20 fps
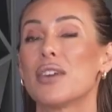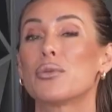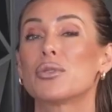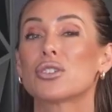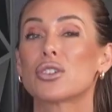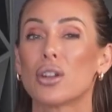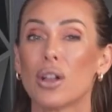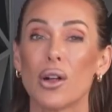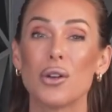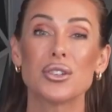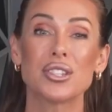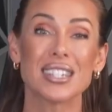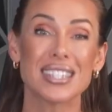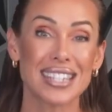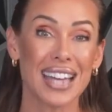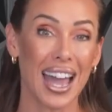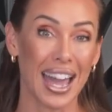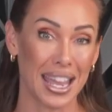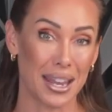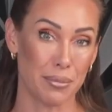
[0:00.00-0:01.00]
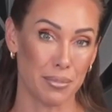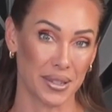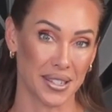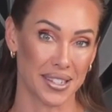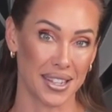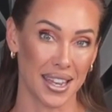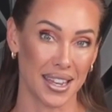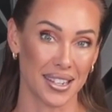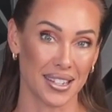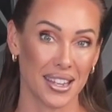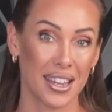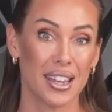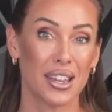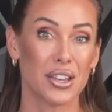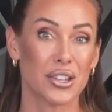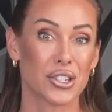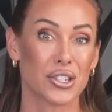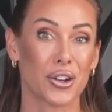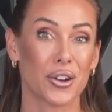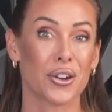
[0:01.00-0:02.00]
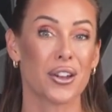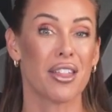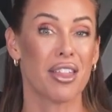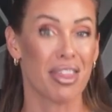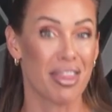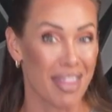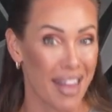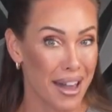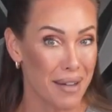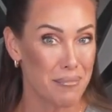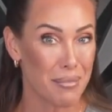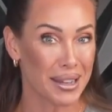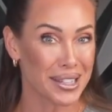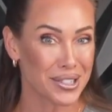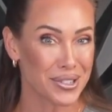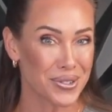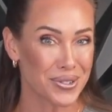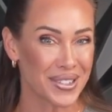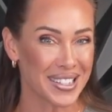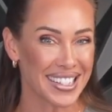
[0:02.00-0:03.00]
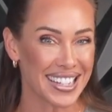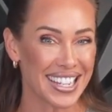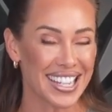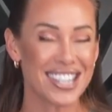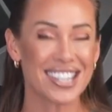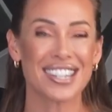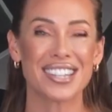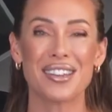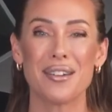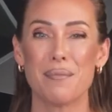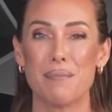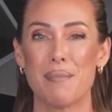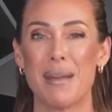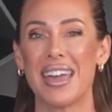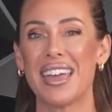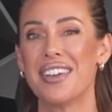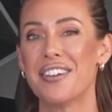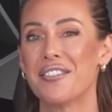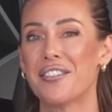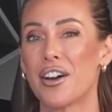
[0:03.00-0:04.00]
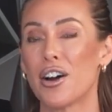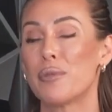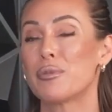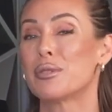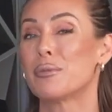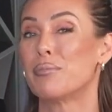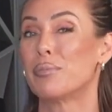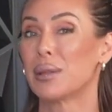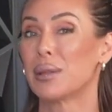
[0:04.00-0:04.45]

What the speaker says: it was closer to 8%. So that muscle retention may have helped